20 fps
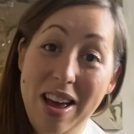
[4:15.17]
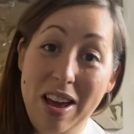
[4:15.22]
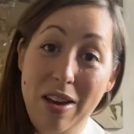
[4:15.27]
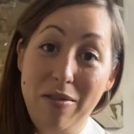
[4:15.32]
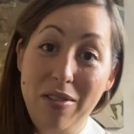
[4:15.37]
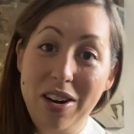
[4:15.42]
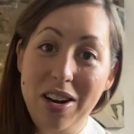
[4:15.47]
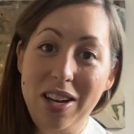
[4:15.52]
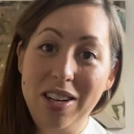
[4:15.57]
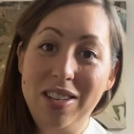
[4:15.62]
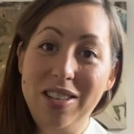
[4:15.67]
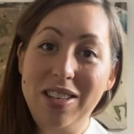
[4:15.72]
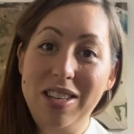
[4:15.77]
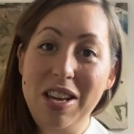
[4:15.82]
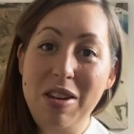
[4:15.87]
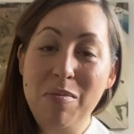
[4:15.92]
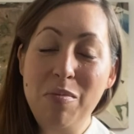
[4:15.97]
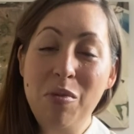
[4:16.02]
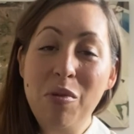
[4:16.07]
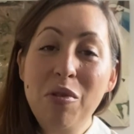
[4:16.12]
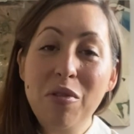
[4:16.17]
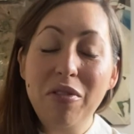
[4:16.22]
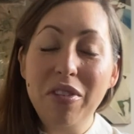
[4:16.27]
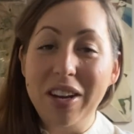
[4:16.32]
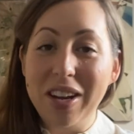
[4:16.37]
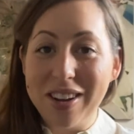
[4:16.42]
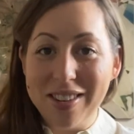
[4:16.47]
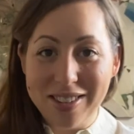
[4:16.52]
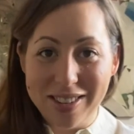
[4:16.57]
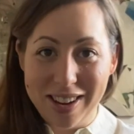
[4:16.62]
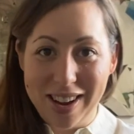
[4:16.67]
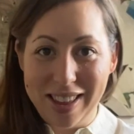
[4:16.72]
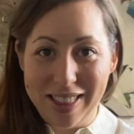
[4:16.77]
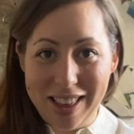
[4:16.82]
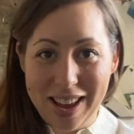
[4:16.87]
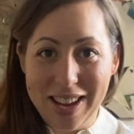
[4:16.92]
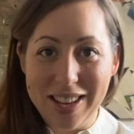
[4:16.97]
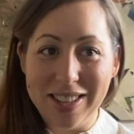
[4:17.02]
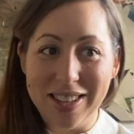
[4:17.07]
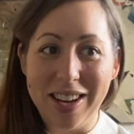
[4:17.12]
If you'd like to see more videos like
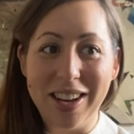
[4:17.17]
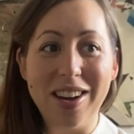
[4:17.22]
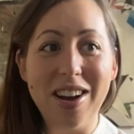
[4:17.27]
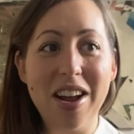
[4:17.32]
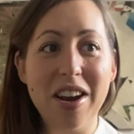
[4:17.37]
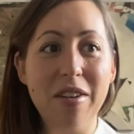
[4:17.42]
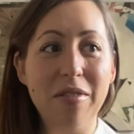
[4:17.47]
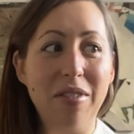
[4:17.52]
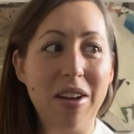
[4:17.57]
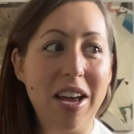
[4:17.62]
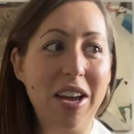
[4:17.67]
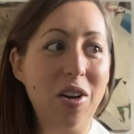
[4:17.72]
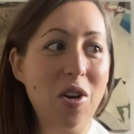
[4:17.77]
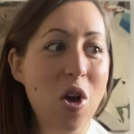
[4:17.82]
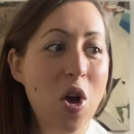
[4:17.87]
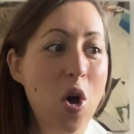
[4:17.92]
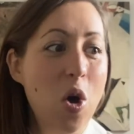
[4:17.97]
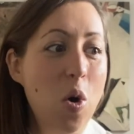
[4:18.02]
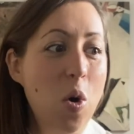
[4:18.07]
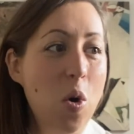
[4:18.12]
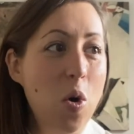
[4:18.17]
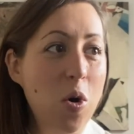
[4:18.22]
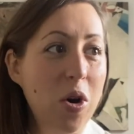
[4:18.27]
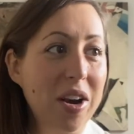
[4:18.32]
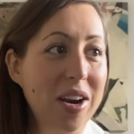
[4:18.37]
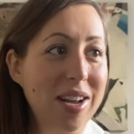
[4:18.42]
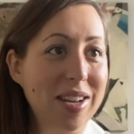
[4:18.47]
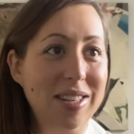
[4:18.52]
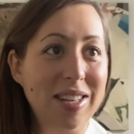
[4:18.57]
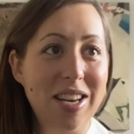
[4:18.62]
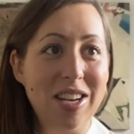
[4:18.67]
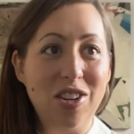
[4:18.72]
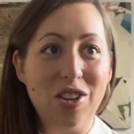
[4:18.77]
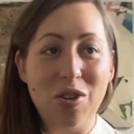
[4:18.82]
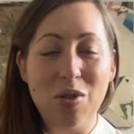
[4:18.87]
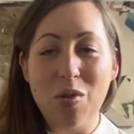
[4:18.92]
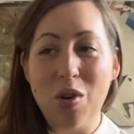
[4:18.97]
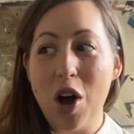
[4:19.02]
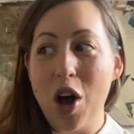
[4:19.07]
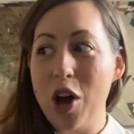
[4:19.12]
this, like kind of like
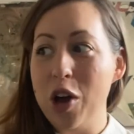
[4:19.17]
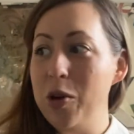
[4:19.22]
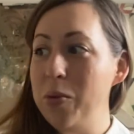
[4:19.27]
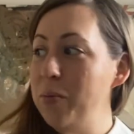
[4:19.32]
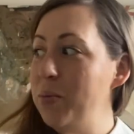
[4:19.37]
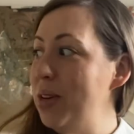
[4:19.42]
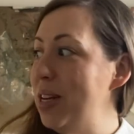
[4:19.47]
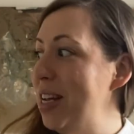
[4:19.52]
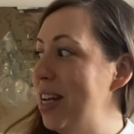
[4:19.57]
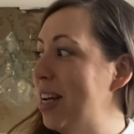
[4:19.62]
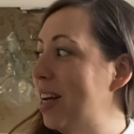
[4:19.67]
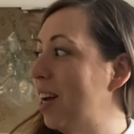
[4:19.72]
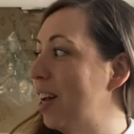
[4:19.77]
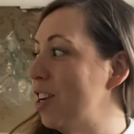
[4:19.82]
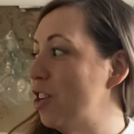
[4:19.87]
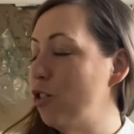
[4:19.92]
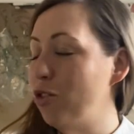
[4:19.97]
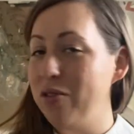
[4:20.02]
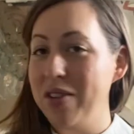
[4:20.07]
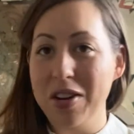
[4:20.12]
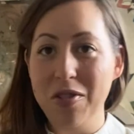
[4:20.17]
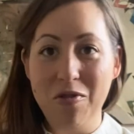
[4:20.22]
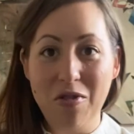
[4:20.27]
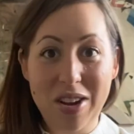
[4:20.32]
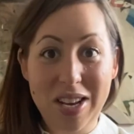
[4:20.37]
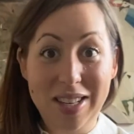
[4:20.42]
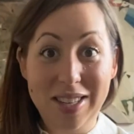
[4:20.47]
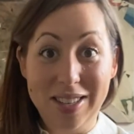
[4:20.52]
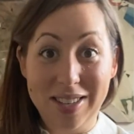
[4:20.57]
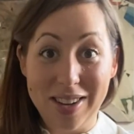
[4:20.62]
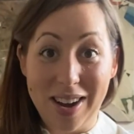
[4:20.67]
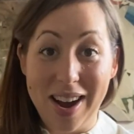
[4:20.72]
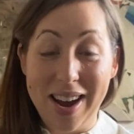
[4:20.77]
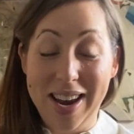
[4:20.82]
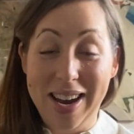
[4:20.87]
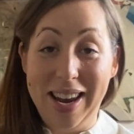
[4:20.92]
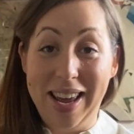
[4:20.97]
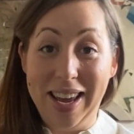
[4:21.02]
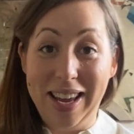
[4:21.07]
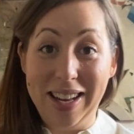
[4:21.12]
organizational home decluttering
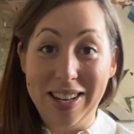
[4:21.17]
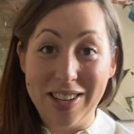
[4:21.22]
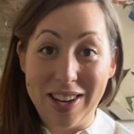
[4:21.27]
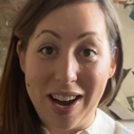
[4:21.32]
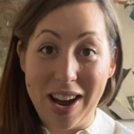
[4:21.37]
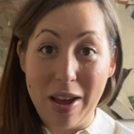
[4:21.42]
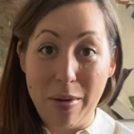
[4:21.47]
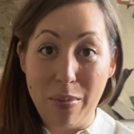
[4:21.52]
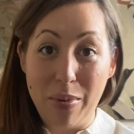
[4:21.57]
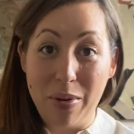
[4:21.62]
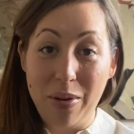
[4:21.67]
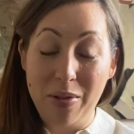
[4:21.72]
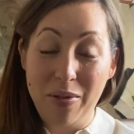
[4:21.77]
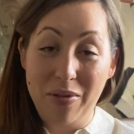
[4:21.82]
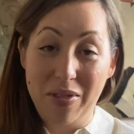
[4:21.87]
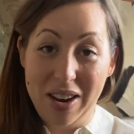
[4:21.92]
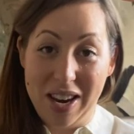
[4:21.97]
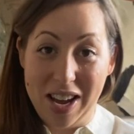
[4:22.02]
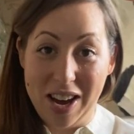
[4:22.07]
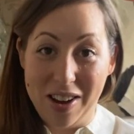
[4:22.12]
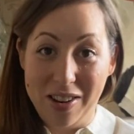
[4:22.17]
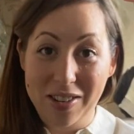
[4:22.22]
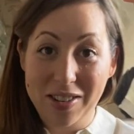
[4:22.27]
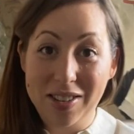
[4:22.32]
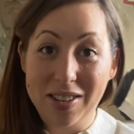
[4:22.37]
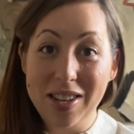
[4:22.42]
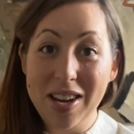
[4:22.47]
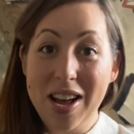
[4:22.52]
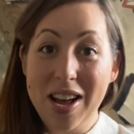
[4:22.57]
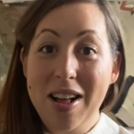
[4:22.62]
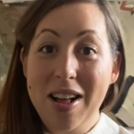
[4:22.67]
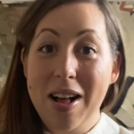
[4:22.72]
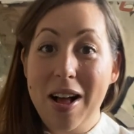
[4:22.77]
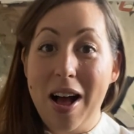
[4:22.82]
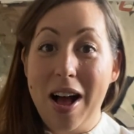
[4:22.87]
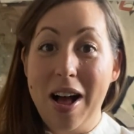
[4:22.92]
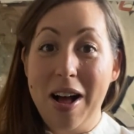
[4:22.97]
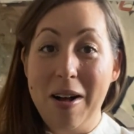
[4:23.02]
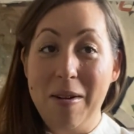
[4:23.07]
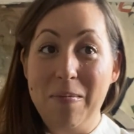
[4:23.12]
restyling type videos,
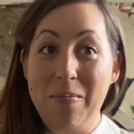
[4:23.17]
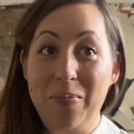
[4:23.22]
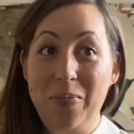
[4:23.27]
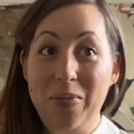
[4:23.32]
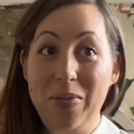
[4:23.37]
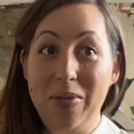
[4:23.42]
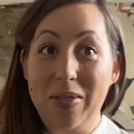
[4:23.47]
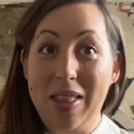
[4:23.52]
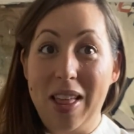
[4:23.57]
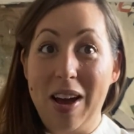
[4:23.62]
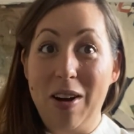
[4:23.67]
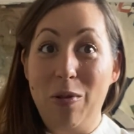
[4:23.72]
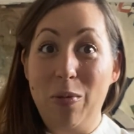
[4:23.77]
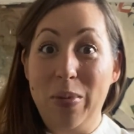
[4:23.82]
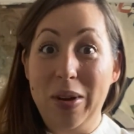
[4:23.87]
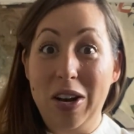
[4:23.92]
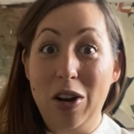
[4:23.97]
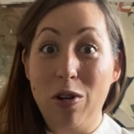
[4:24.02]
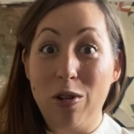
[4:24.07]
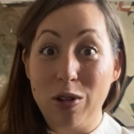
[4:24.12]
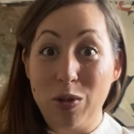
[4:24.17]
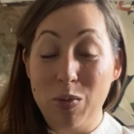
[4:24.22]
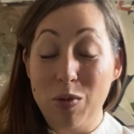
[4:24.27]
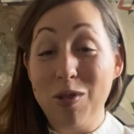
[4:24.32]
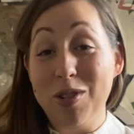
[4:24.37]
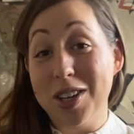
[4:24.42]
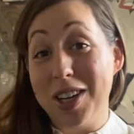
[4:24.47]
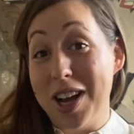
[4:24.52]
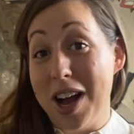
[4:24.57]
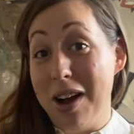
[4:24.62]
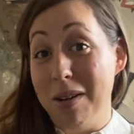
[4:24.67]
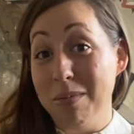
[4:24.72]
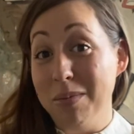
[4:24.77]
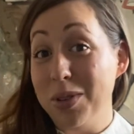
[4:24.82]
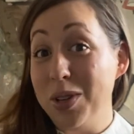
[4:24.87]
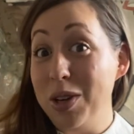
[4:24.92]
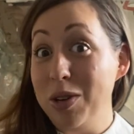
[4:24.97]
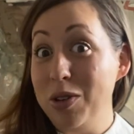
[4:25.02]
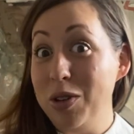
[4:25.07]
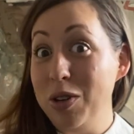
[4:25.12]
there'll be lots more to come.
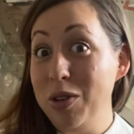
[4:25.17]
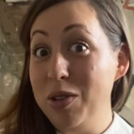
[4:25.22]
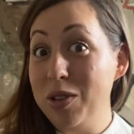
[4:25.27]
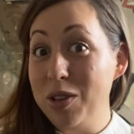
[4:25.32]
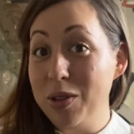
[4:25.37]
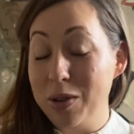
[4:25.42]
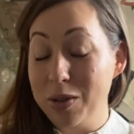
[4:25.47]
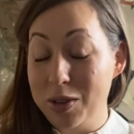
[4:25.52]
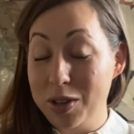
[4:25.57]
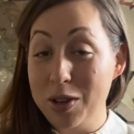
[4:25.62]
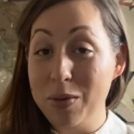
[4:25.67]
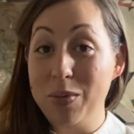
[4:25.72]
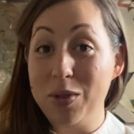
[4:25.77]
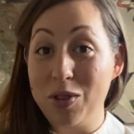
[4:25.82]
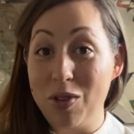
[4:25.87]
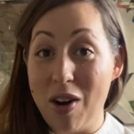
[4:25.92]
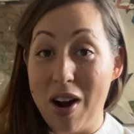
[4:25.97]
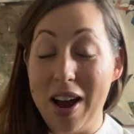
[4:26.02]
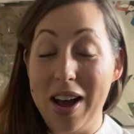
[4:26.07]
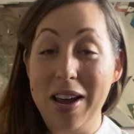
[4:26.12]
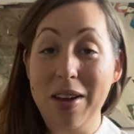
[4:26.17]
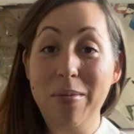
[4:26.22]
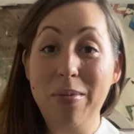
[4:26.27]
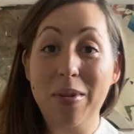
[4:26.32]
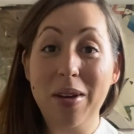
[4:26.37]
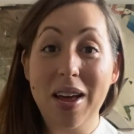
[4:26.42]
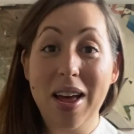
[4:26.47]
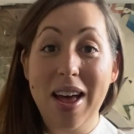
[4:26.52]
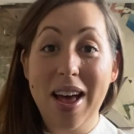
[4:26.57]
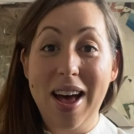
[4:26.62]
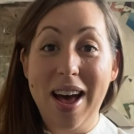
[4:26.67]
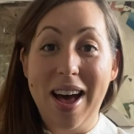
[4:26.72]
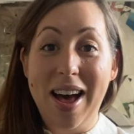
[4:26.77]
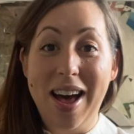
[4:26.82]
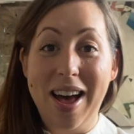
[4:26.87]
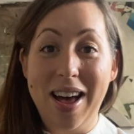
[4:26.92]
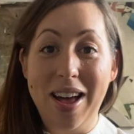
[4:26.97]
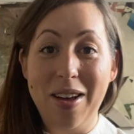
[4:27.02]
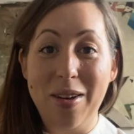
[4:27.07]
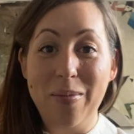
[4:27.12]
So do subscribe,
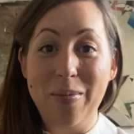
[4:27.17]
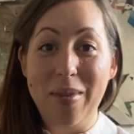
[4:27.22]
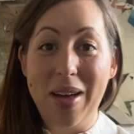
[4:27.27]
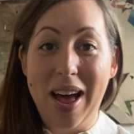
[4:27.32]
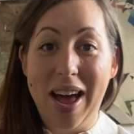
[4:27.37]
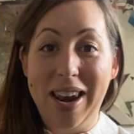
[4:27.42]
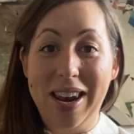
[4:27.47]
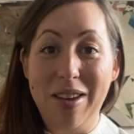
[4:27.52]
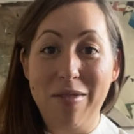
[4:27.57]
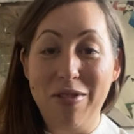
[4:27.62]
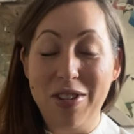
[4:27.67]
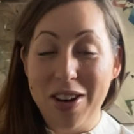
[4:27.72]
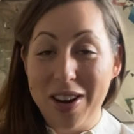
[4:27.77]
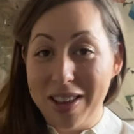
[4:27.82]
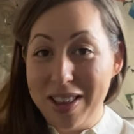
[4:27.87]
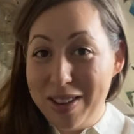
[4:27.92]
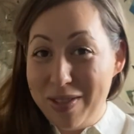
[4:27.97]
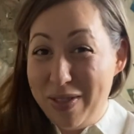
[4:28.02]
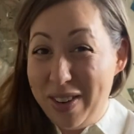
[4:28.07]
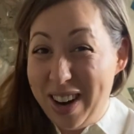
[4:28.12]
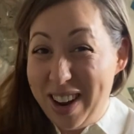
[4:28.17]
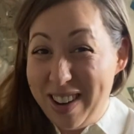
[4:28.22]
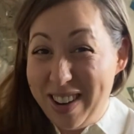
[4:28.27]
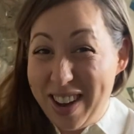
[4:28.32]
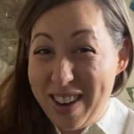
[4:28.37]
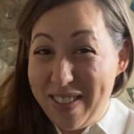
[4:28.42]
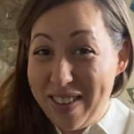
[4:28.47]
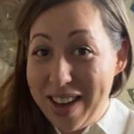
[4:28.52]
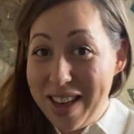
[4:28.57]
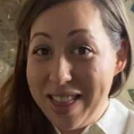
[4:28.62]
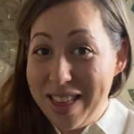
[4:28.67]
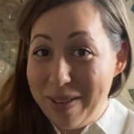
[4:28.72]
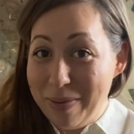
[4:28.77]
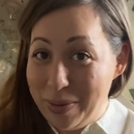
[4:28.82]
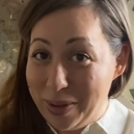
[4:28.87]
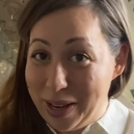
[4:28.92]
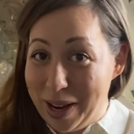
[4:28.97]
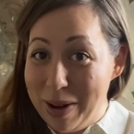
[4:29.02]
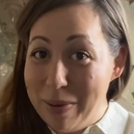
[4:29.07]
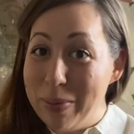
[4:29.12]
and if you like this video, give it a
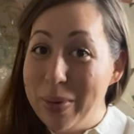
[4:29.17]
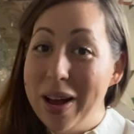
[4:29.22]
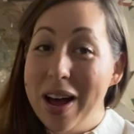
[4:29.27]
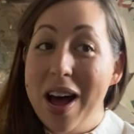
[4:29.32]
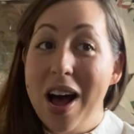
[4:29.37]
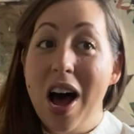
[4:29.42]
thumbs up.